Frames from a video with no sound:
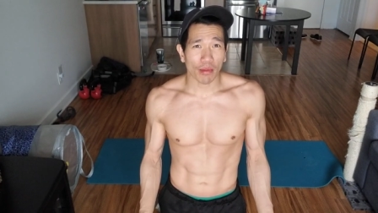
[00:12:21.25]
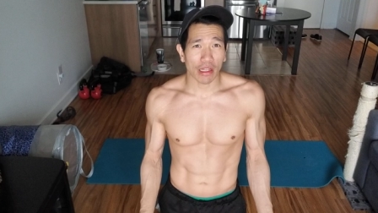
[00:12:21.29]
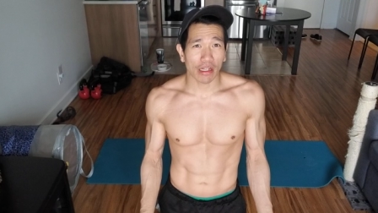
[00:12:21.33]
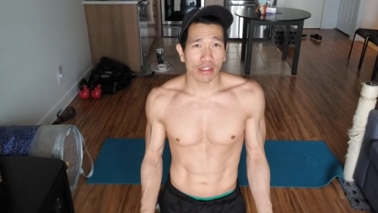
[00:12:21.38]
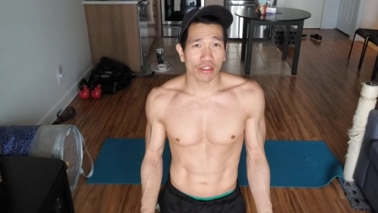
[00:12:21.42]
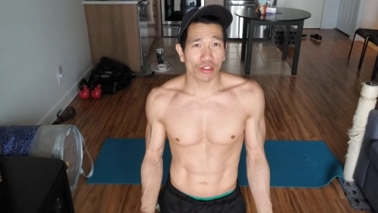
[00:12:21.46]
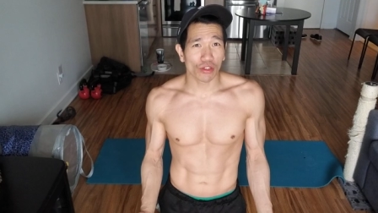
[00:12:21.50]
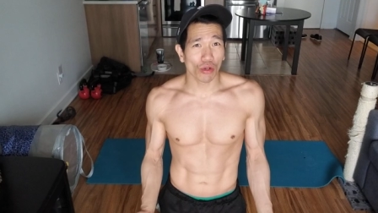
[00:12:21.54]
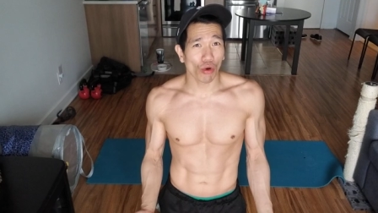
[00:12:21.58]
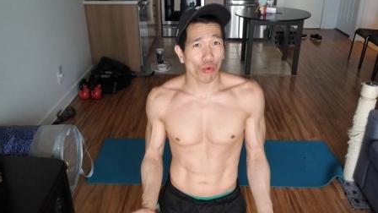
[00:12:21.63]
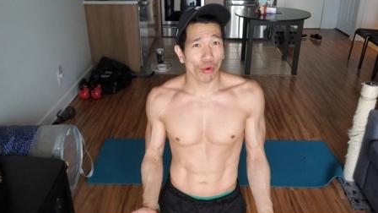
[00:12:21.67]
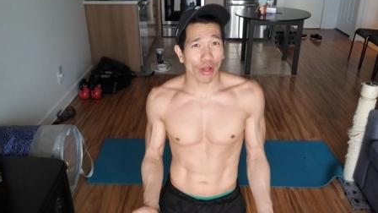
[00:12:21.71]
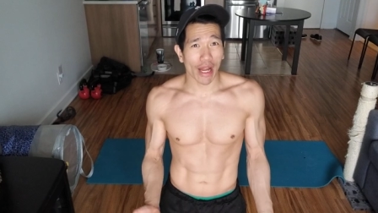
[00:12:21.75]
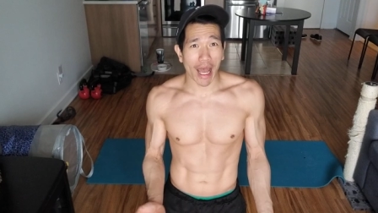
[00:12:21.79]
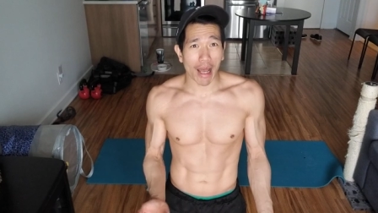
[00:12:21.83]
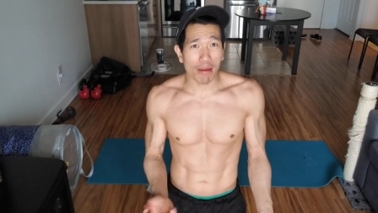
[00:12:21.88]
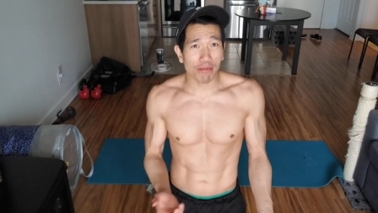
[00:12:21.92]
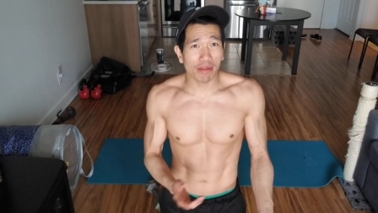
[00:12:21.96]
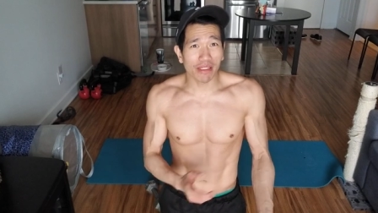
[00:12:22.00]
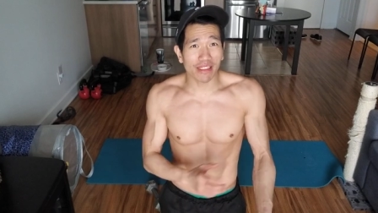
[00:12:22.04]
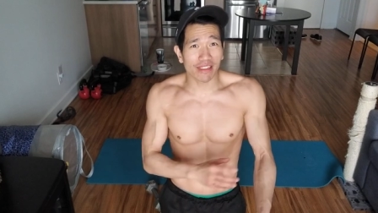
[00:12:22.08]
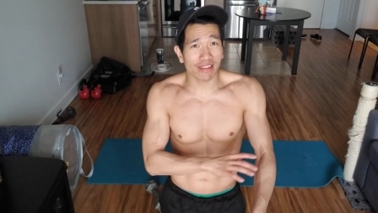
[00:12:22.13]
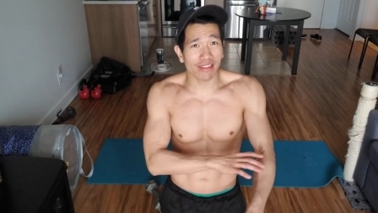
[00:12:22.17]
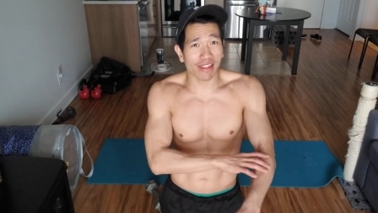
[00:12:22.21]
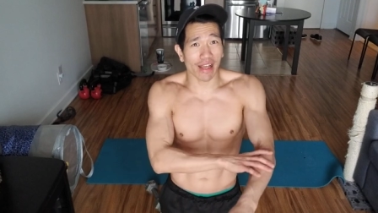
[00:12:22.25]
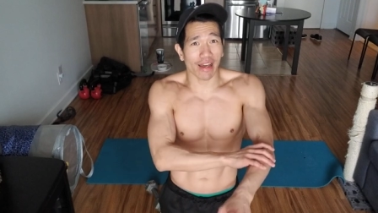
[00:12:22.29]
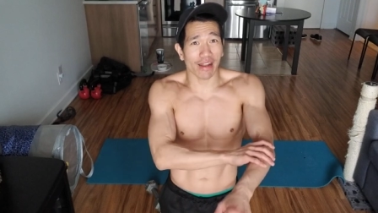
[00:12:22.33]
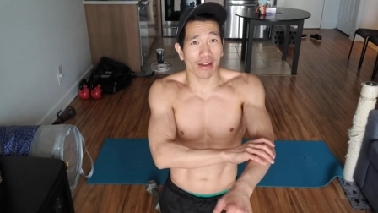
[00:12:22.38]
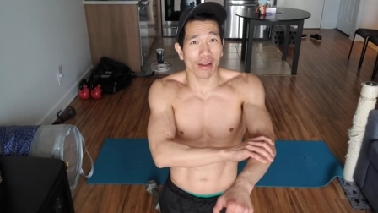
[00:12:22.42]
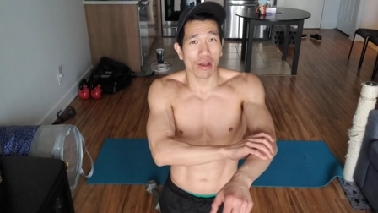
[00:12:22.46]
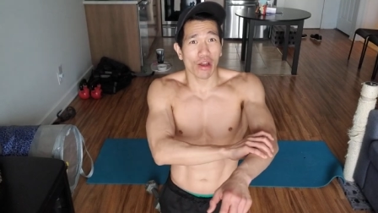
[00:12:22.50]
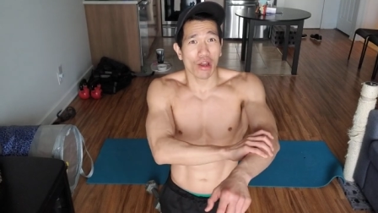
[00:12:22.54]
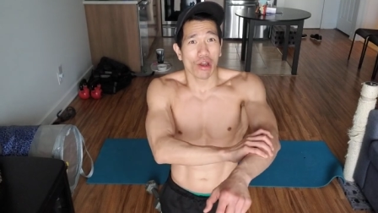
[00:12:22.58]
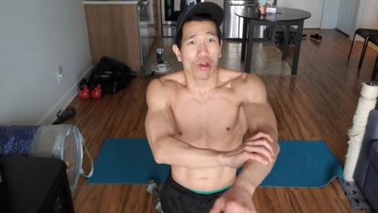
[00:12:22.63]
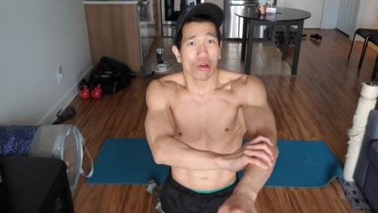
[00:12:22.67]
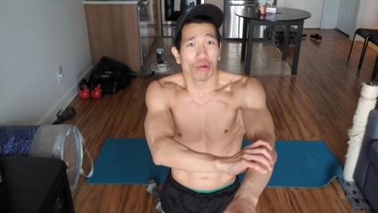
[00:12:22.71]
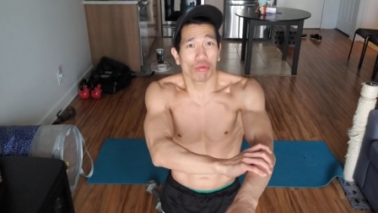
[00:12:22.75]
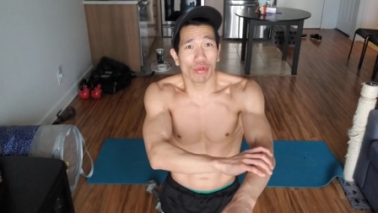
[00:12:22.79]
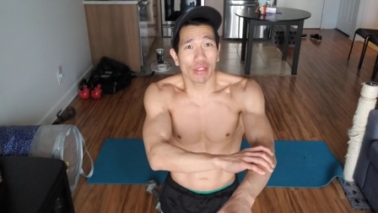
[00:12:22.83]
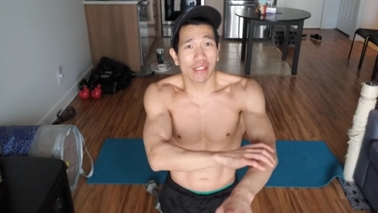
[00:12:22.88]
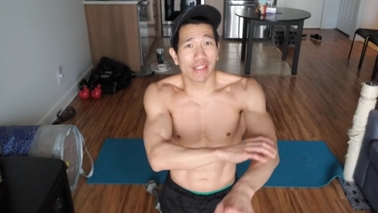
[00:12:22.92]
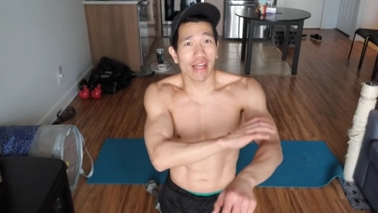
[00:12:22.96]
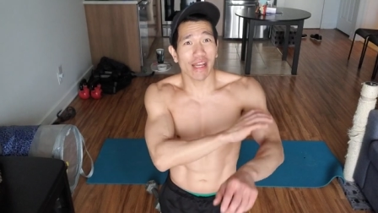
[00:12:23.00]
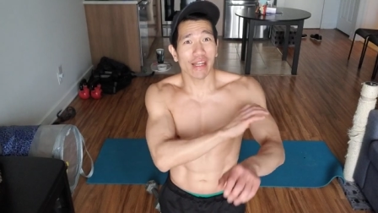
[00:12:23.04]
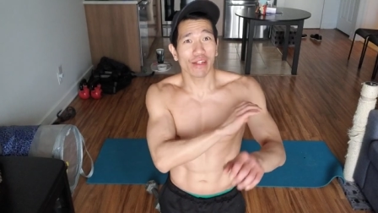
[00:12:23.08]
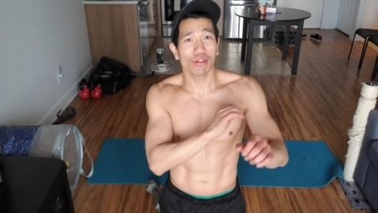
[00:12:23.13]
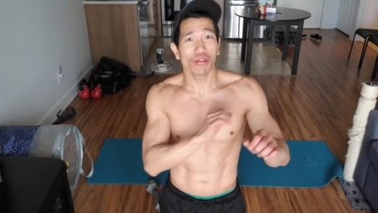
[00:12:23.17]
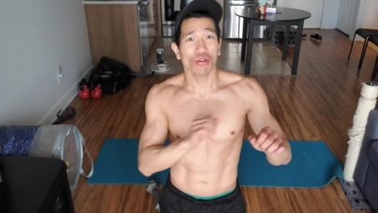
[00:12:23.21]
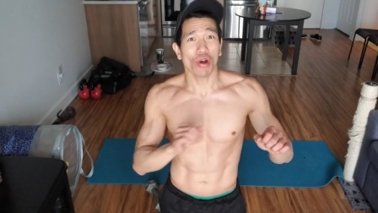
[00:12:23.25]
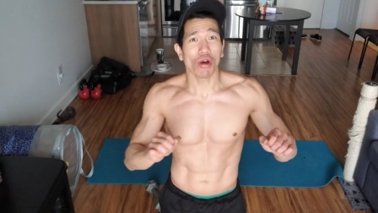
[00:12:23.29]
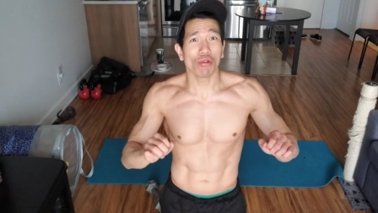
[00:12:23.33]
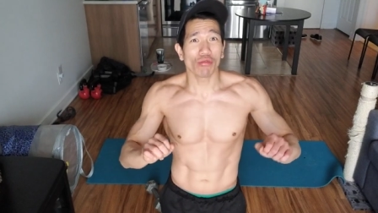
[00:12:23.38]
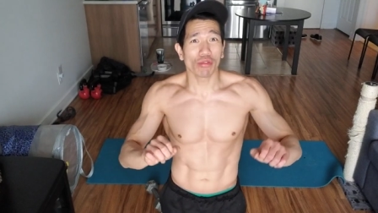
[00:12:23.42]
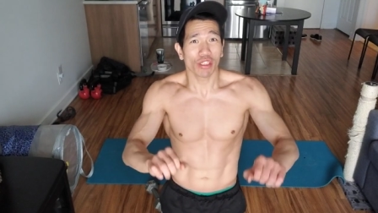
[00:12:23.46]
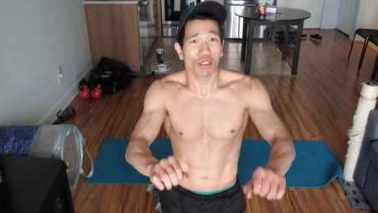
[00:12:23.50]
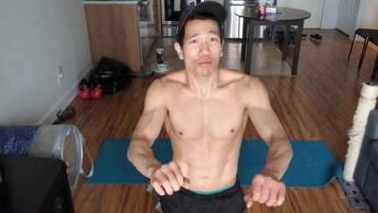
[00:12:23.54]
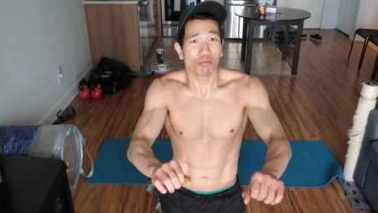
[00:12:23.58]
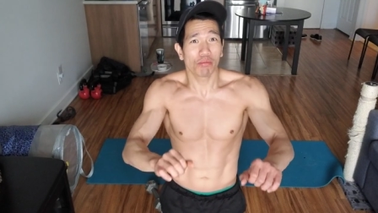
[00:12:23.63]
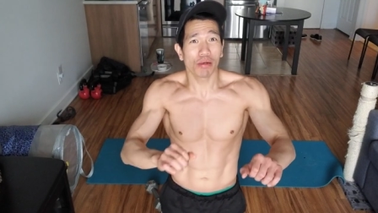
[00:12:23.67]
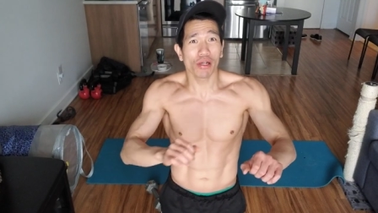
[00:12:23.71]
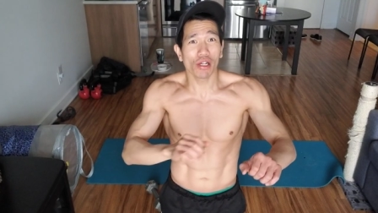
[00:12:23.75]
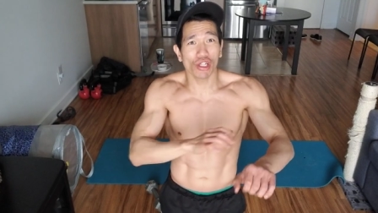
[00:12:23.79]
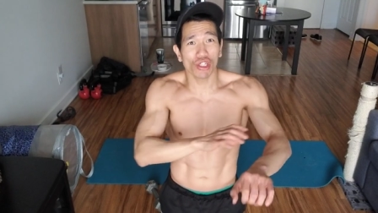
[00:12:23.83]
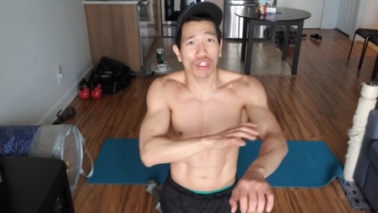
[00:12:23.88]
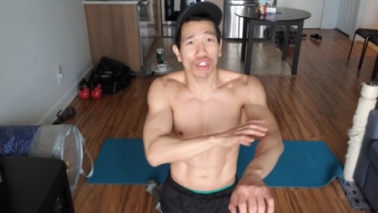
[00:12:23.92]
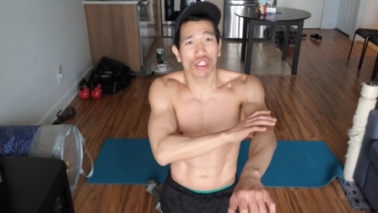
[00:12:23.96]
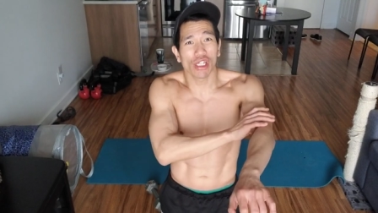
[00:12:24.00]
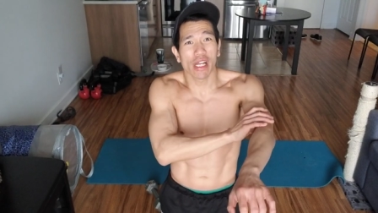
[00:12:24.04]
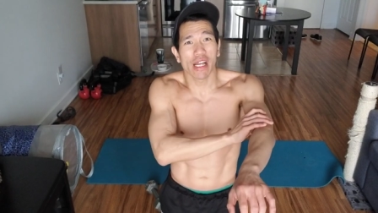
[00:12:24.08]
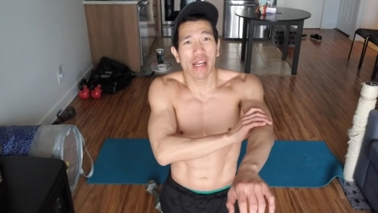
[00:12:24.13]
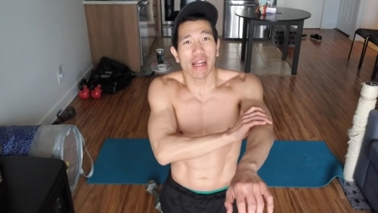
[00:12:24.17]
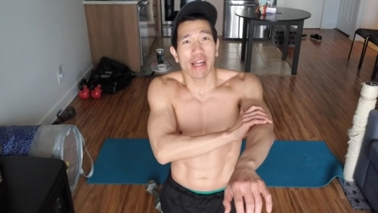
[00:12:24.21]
so what happens is that we tend to always push